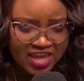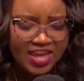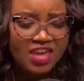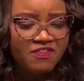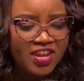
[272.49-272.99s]

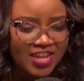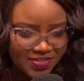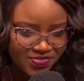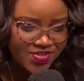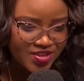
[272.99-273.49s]
Even
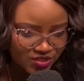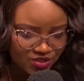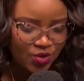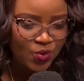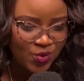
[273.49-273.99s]
in
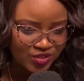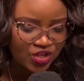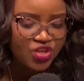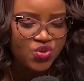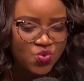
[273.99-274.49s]
this, Lord,
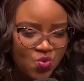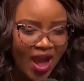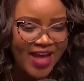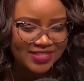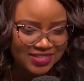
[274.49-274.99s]
you
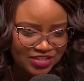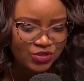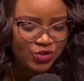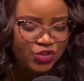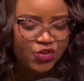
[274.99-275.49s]
are still
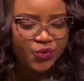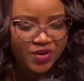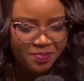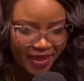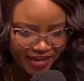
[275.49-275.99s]
good. You
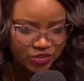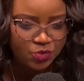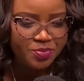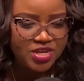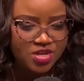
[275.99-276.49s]
remain
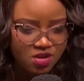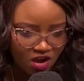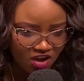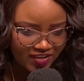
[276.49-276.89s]
to be God.